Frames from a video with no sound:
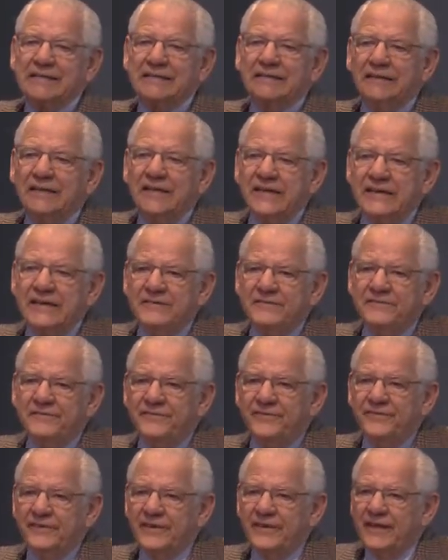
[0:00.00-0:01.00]
Live
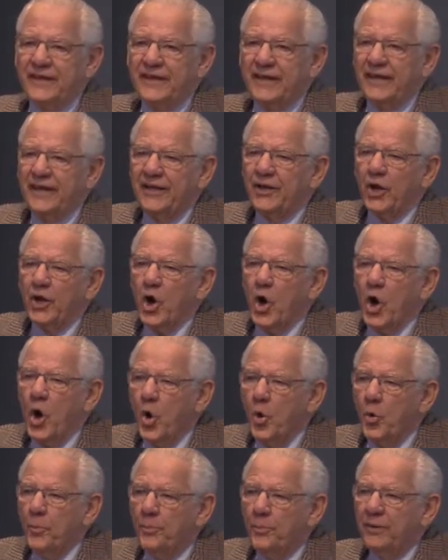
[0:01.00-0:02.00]
in
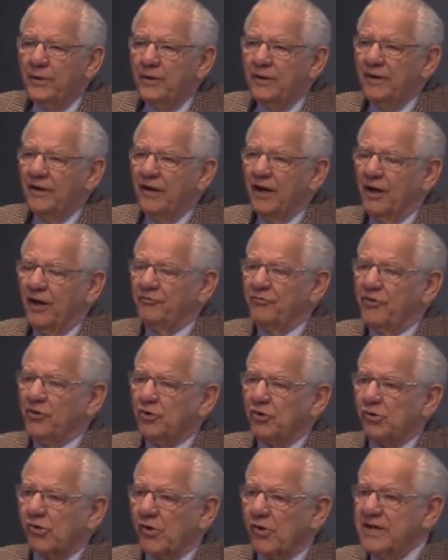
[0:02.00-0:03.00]
hope of the
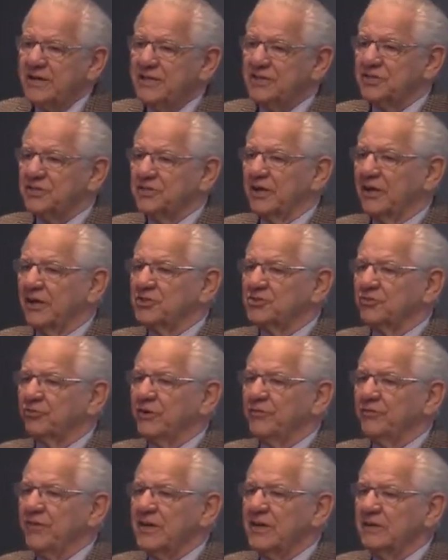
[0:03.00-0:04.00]
grace that is
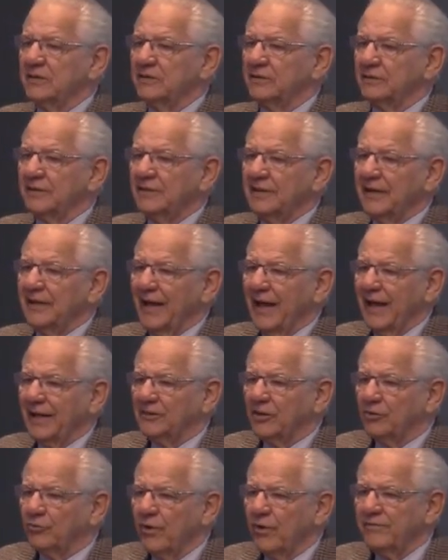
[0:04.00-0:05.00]
revealed
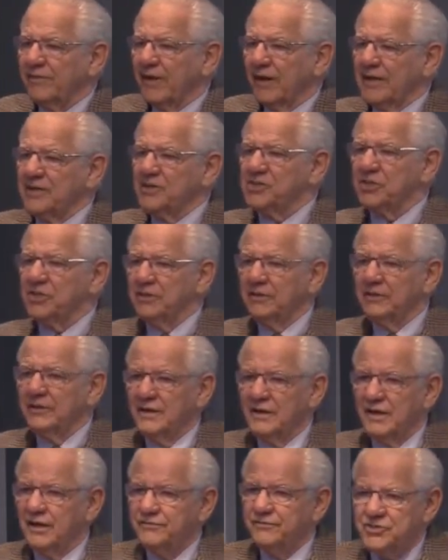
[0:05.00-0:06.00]
at the
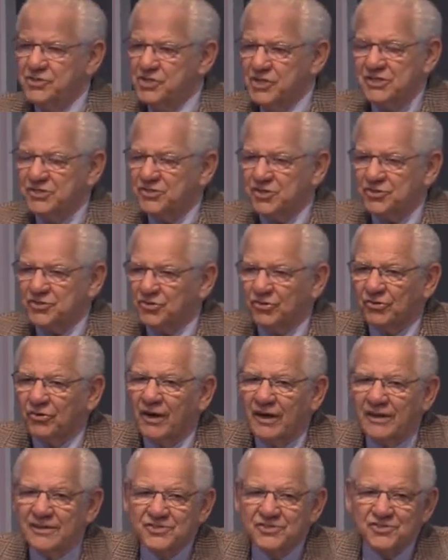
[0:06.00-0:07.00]
revelation of Jesus
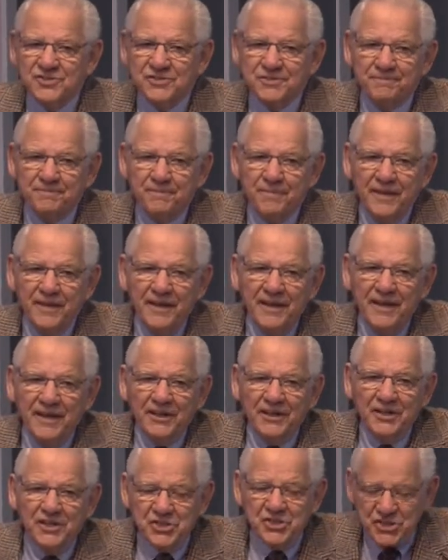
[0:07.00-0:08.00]
Christ.
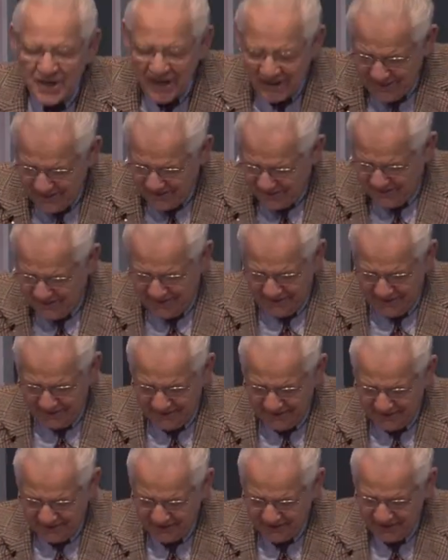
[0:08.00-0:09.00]
The second thing
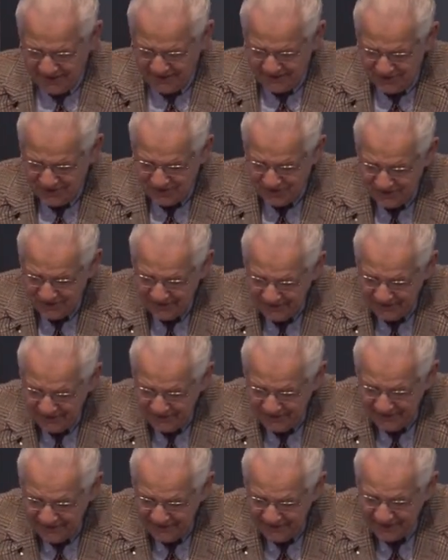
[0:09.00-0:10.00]
he says
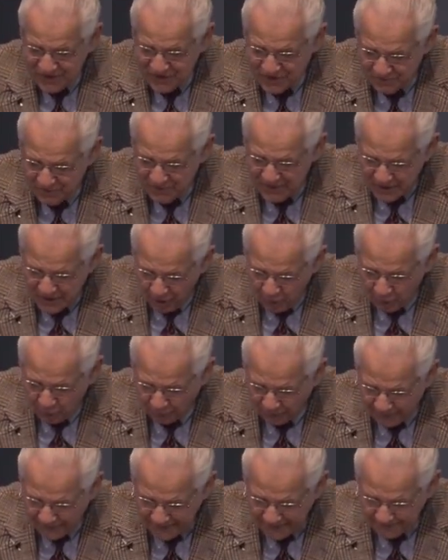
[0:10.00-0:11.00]
is be
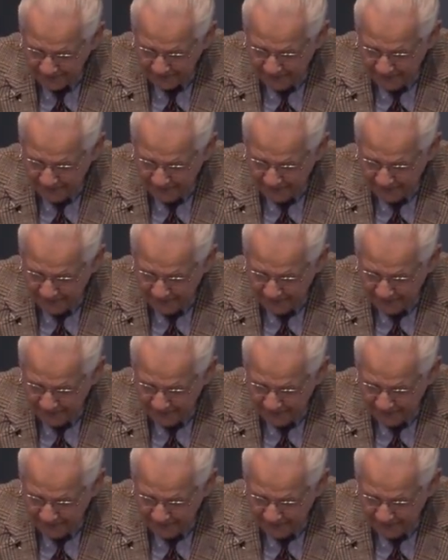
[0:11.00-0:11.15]
holy.